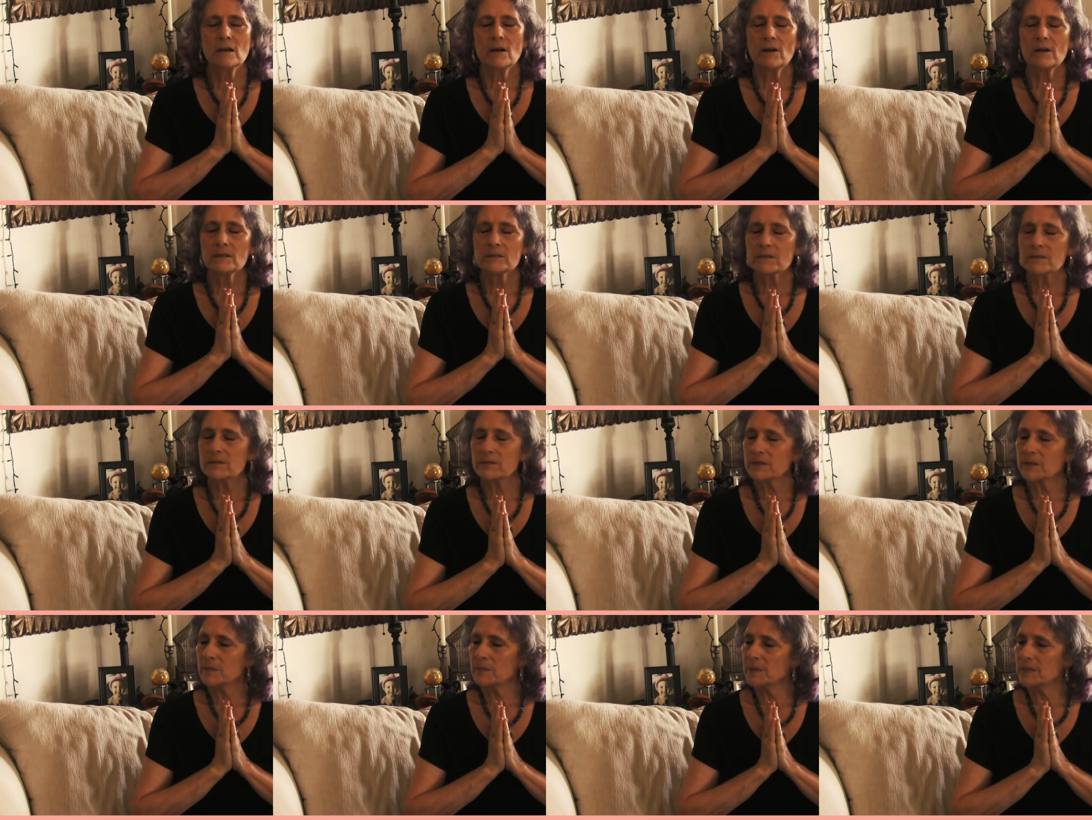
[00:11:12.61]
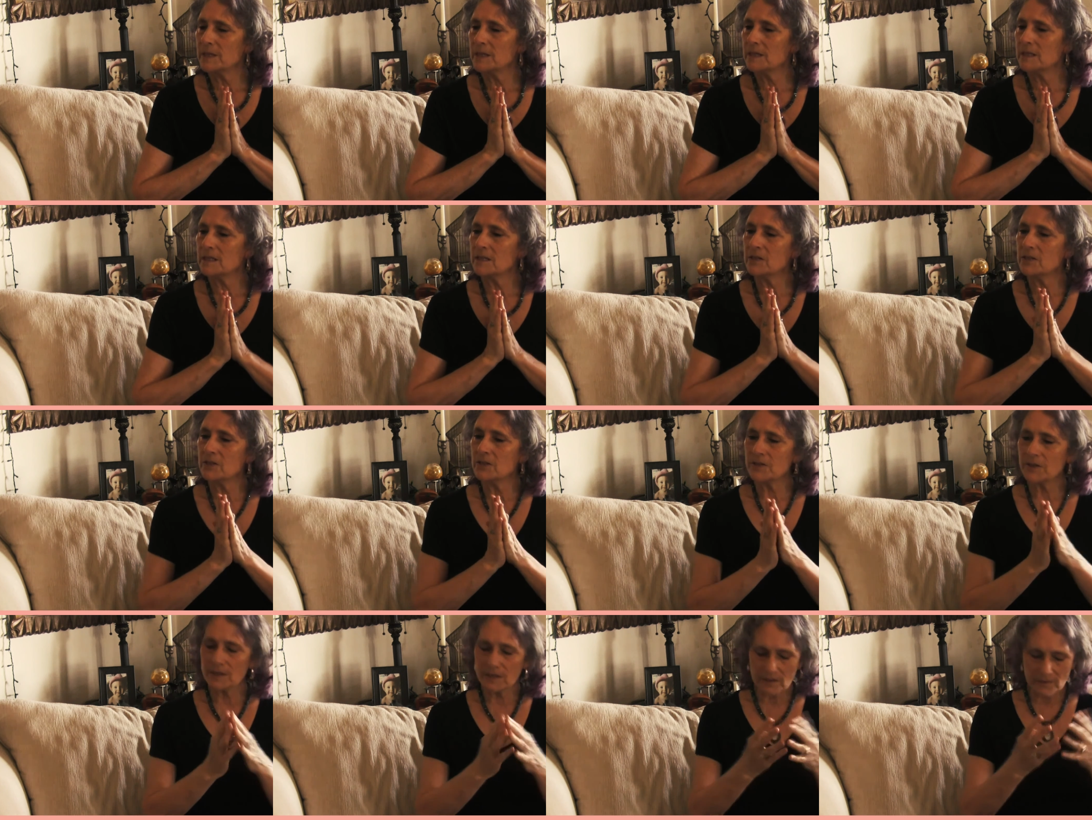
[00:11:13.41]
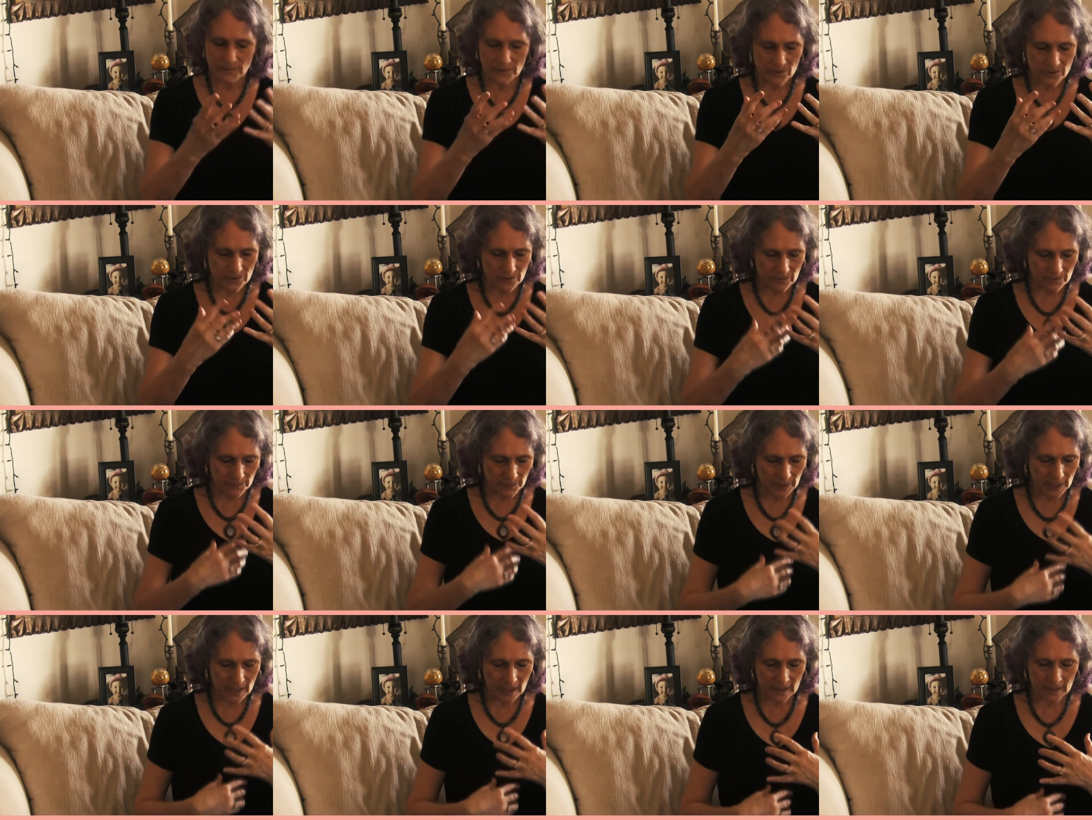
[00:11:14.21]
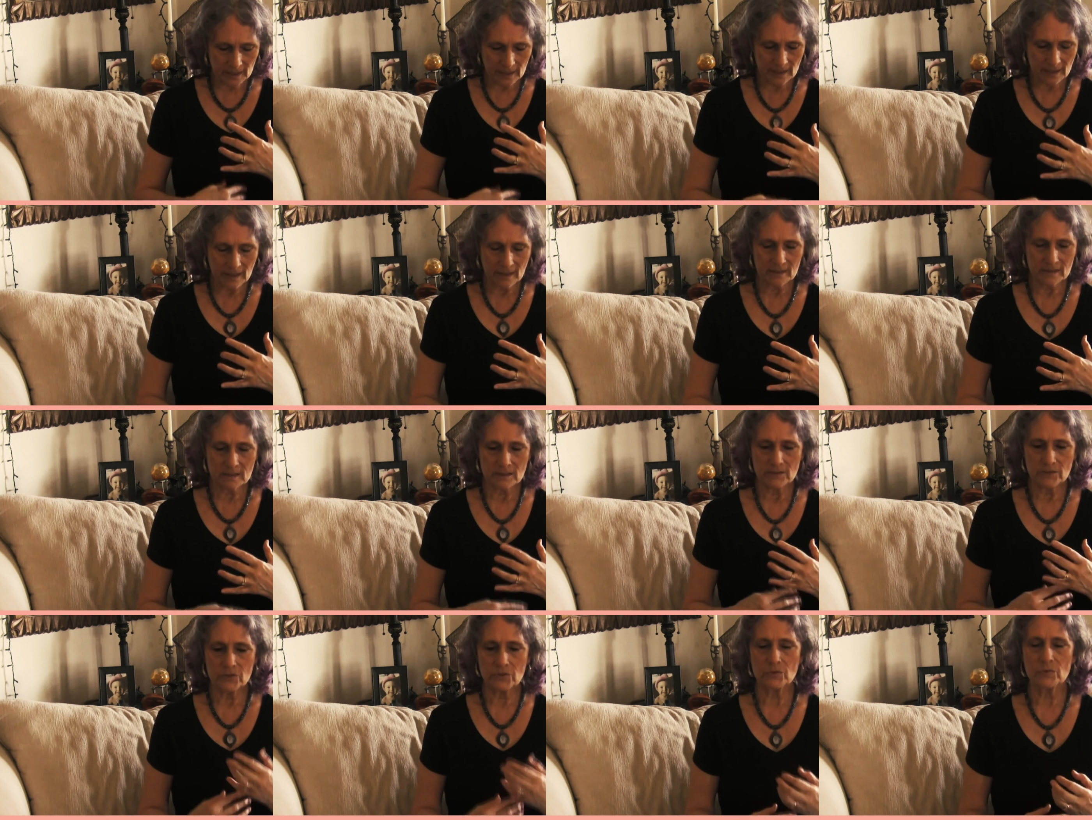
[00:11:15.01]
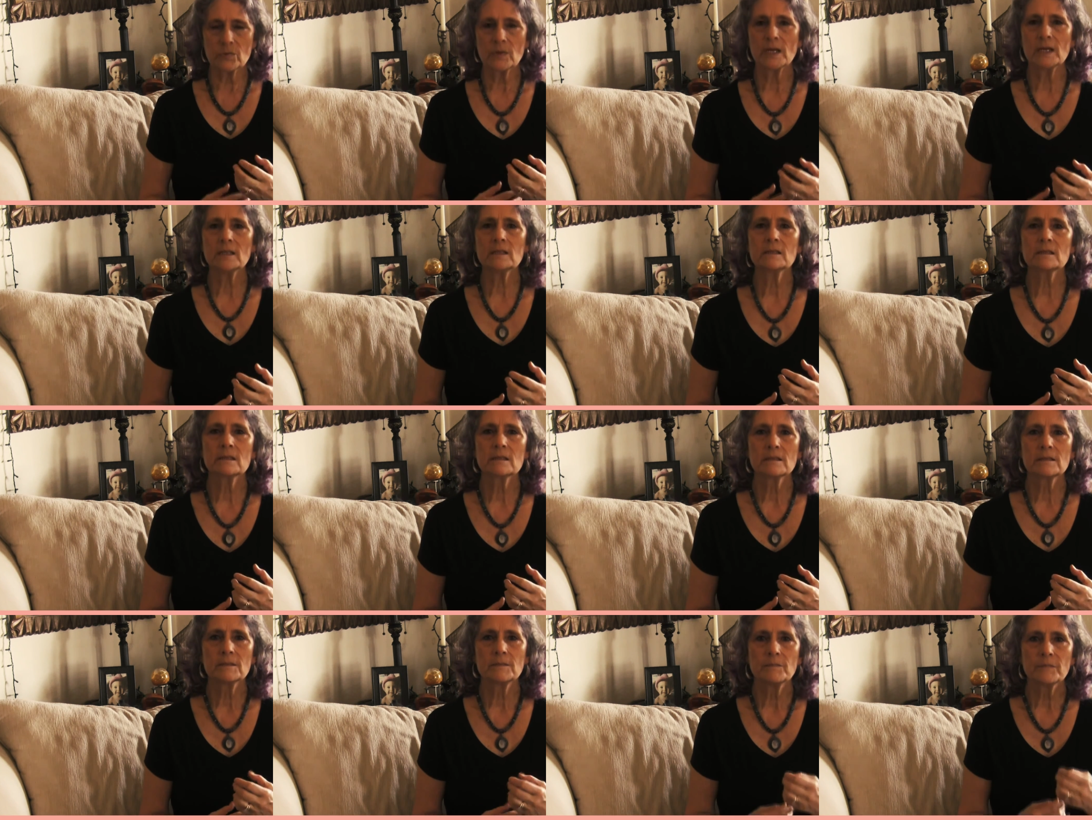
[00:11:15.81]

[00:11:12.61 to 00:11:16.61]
Also, it can be, you think of your body as a direct